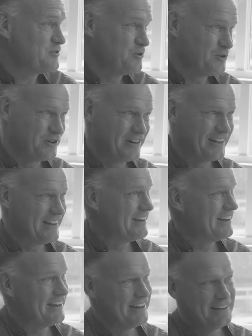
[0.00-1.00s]

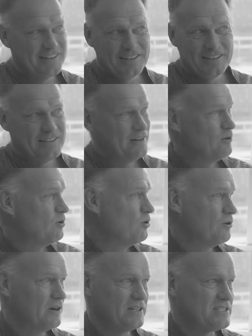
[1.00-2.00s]
or
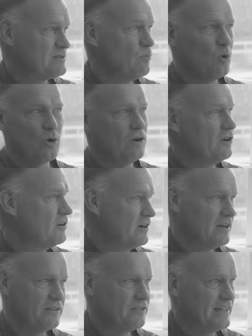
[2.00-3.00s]

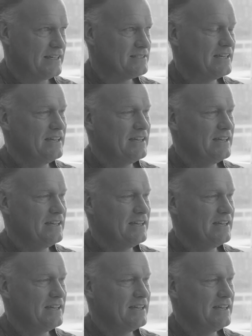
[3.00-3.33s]
smaller things.